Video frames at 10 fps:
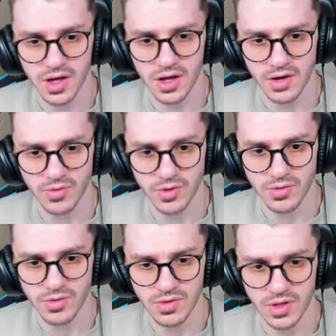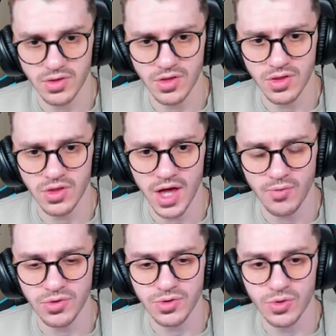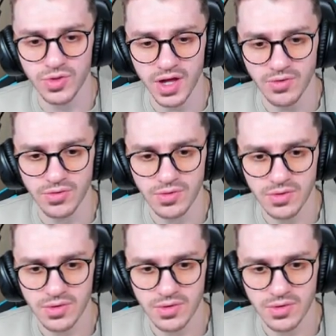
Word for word: Ah, here we go. No, oh, no, no, no, I want to go down.